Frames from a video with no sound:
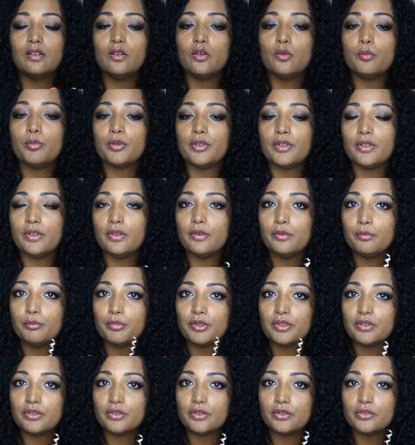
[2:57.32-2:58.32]
opener,
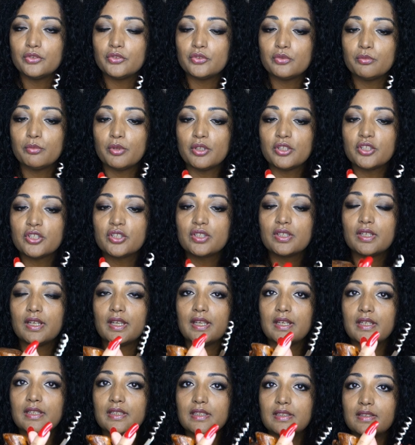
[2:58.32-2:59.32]
but not too much,
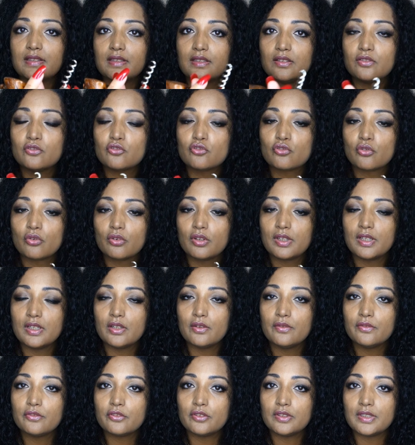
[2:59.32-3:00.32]
and this is strong
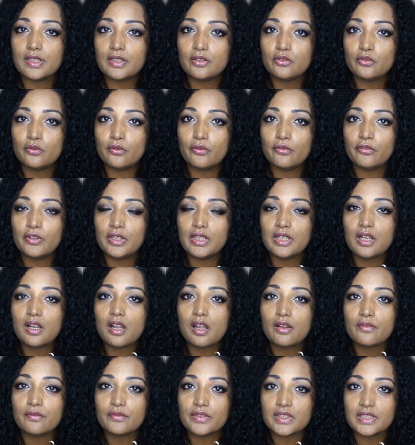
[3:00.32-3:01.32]
enough so that you feel
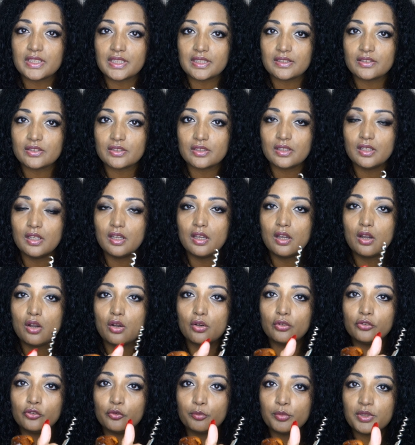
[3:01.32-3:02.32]
confident
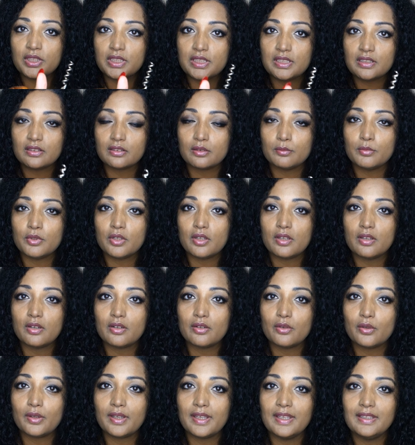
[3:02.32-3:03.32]
on opening the bottle,
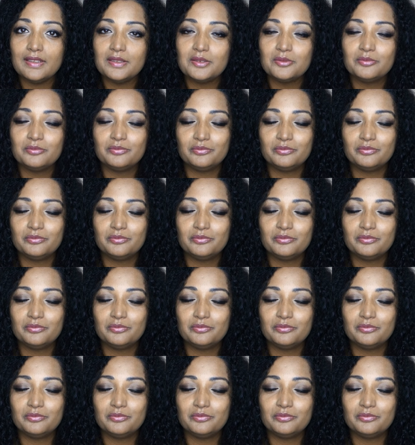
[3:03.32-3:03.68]
okay?